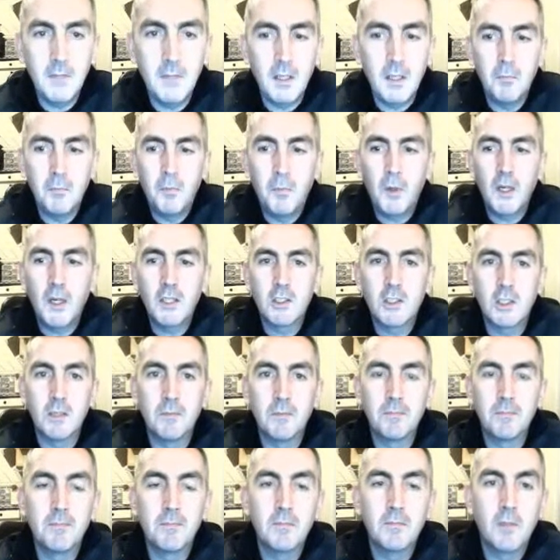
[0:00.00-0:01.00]

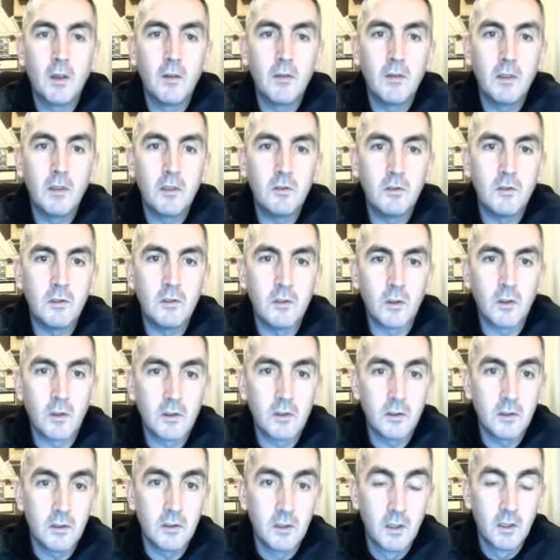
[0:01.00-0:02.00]
impression of these
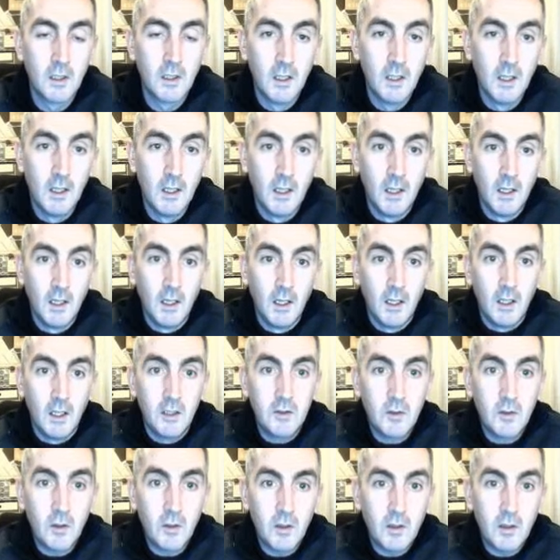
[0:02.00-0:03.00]
resources.
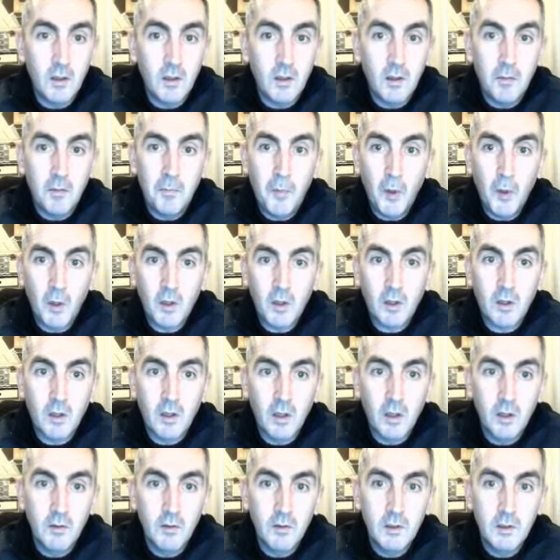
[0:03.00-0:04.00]
So the
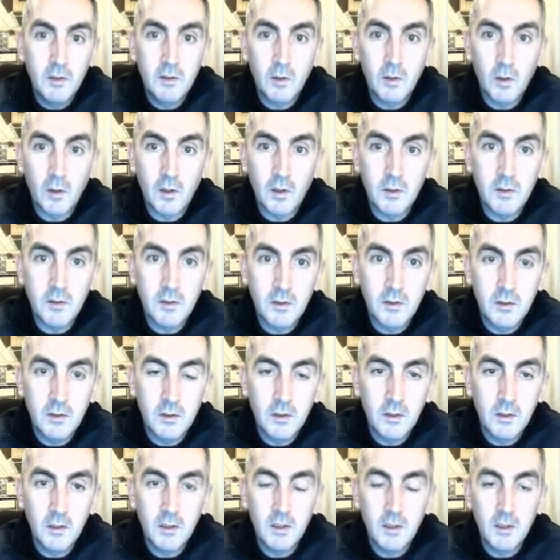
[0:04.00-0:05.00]
book resource,
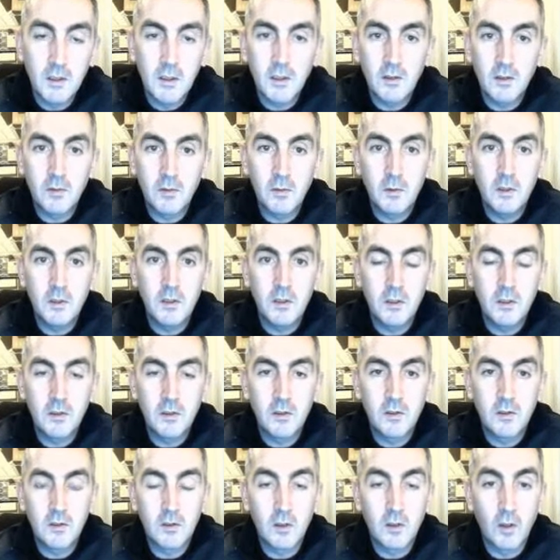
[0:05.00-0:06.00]
if we
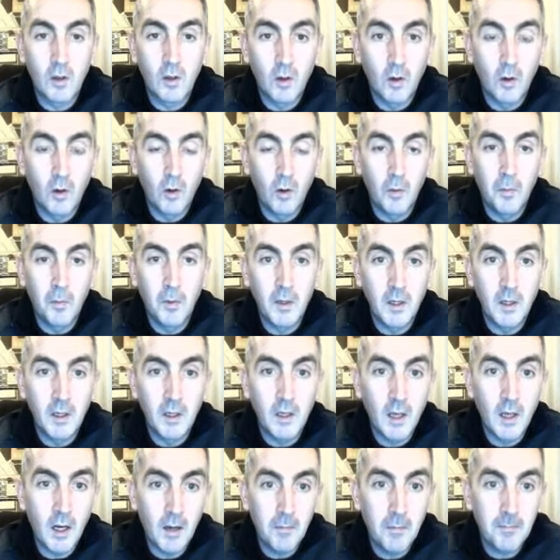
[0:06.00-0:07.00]
just open
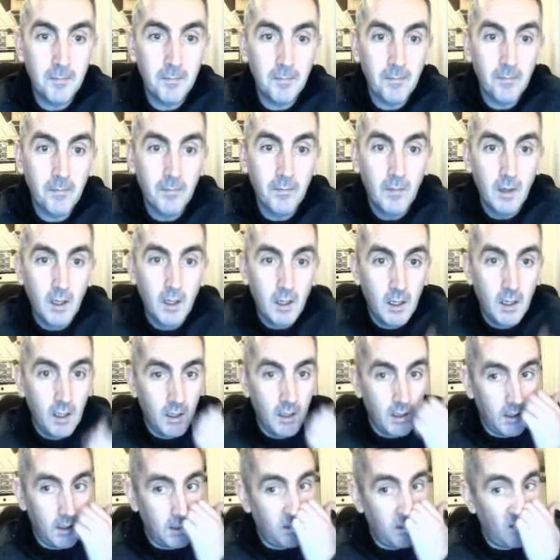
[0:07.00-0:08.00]
it up,
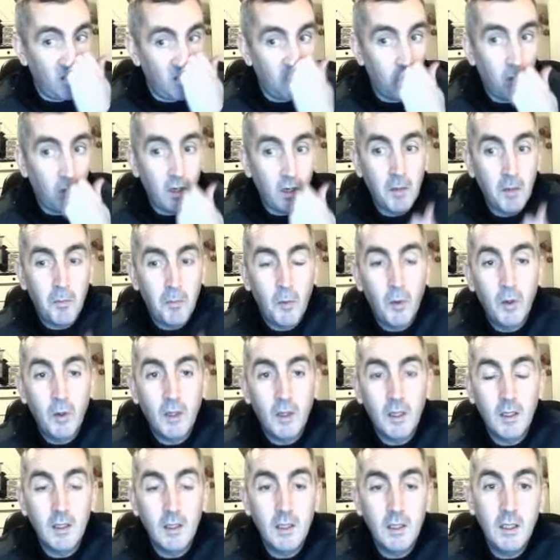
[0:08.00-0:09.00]
what I put
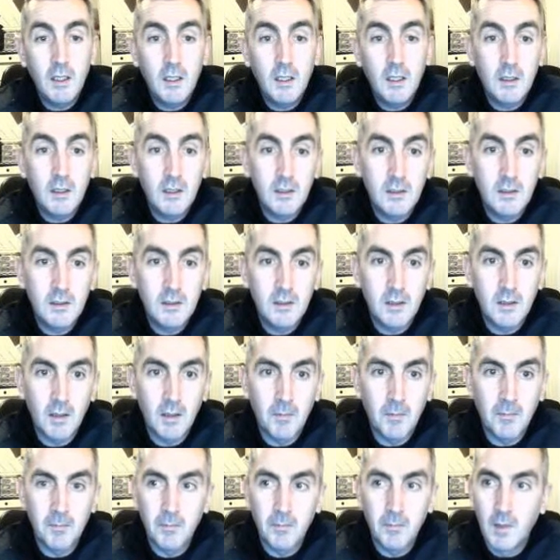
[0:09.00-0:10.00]
in here is
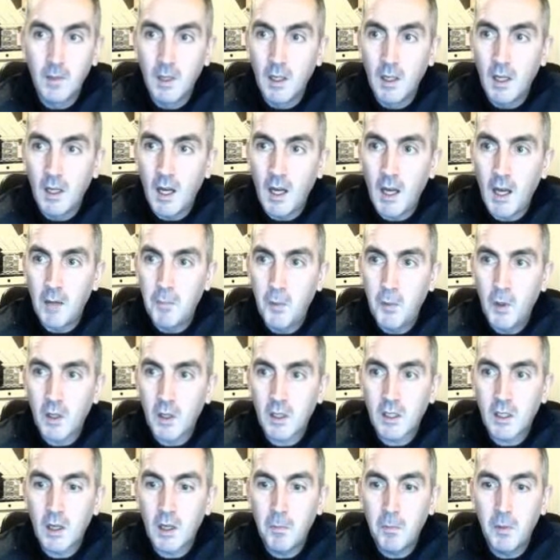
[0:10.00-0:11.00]
I put
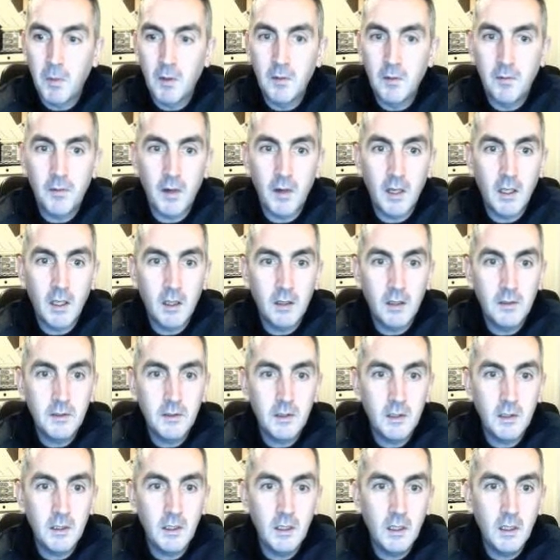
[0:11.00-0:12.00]
a couple of files
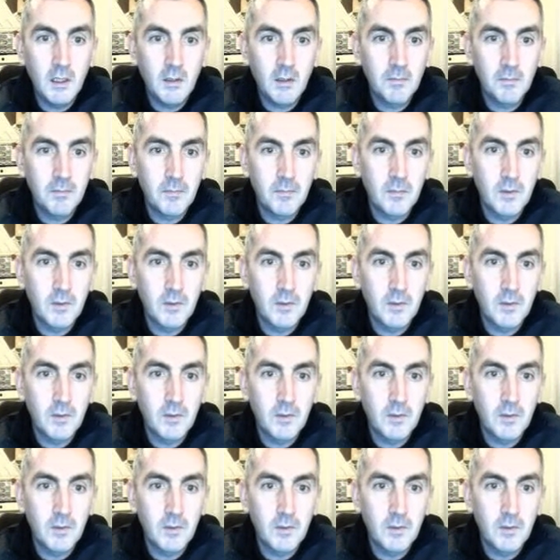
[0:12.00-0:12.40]
in here,